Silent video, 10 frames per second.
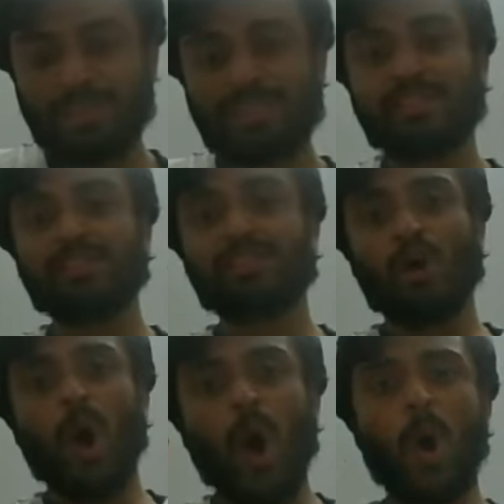this is
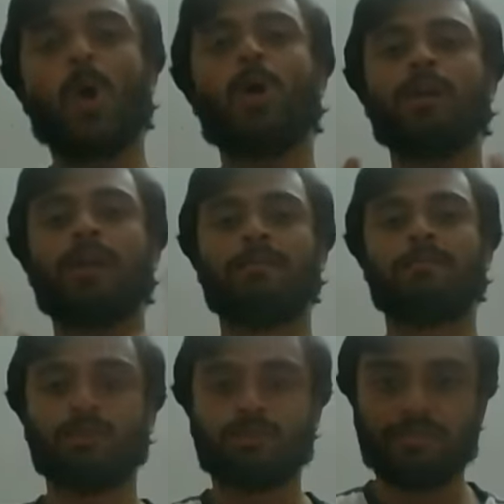all
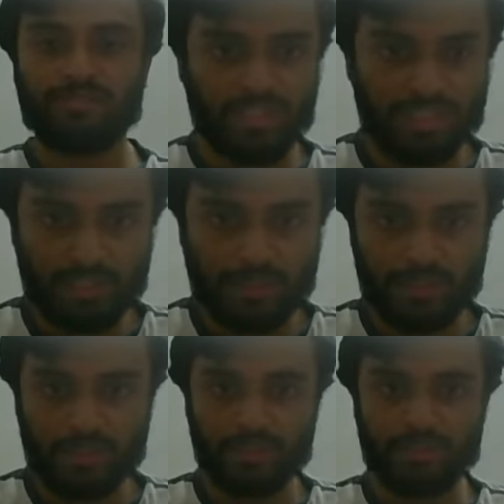about the French
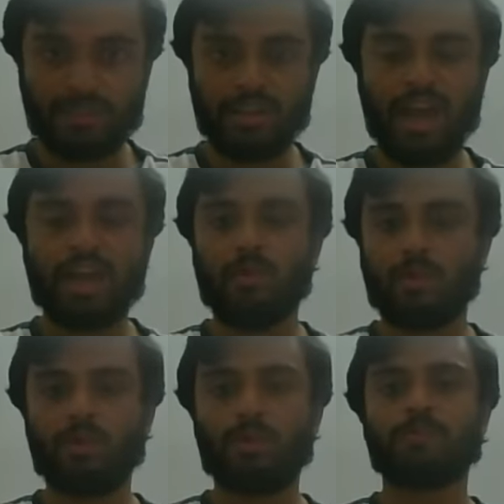Revolution. I
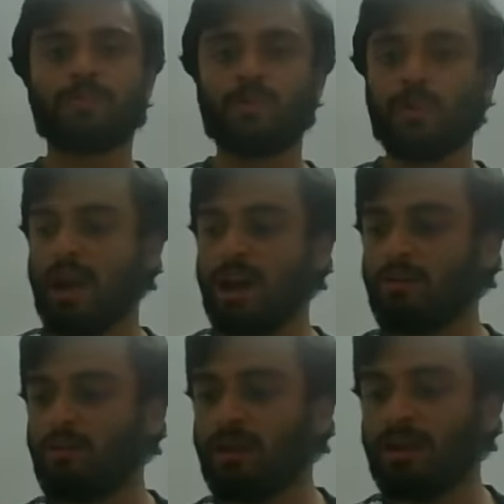hope you
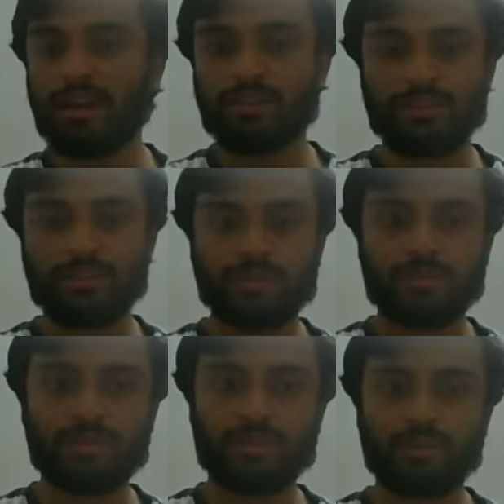have understood
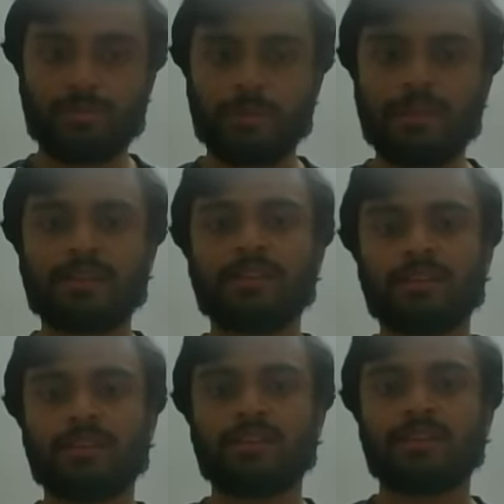the topic.
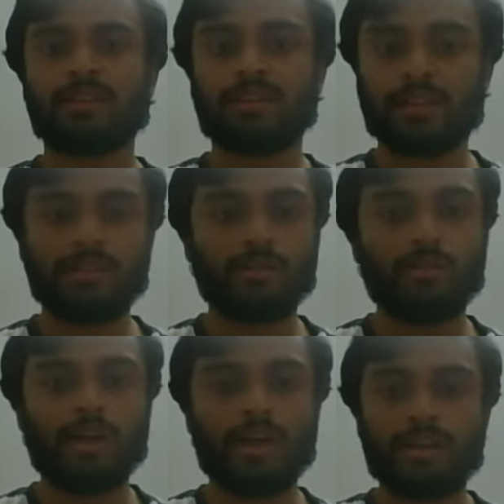Thank you
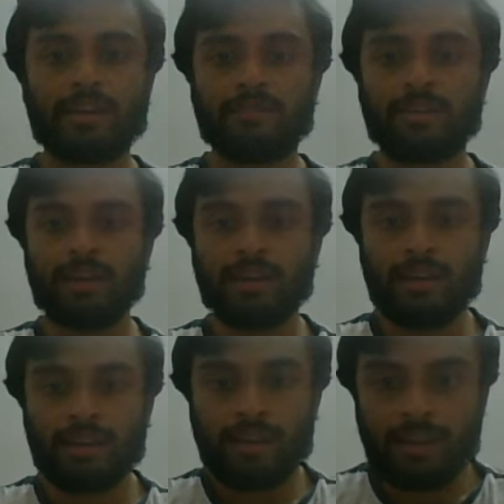and have a
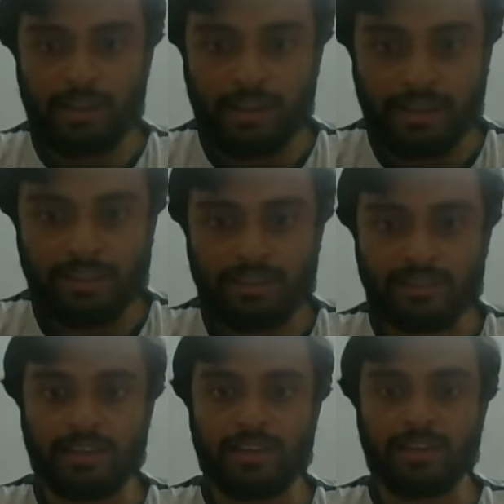nice
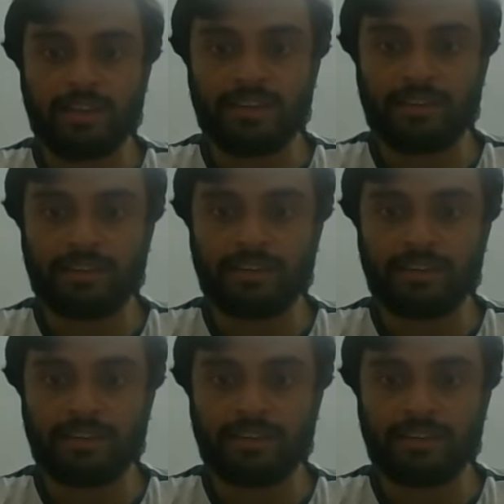day ahead.